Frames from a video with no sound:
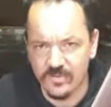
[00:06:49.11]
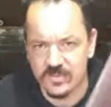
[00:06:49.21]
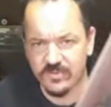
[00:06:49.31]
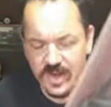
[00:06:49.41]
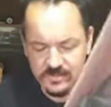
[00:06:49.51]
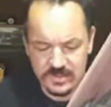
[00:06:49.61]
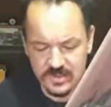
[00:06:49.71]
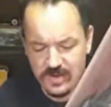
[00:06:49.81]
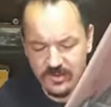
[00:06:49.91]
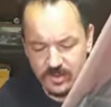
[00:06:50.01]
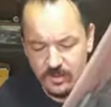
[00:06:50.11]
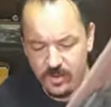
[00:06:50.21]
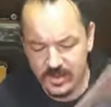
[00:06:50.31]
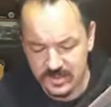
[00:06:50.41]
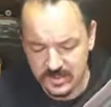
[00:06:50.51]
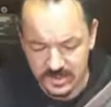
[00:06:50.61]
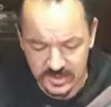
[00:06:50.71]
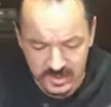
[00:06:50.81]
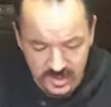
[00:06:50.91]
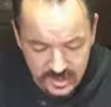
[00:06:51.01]
flames and stuff, I can quite easily
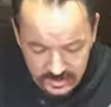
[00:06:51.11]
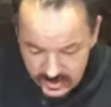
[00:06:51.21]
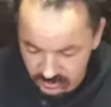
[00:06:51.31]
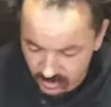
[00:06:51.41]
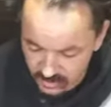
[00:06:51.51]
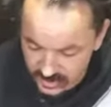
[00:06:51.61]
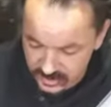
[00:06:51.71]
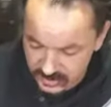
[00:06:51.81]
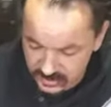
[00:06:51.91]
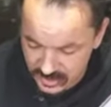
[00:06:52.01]
just throw that in.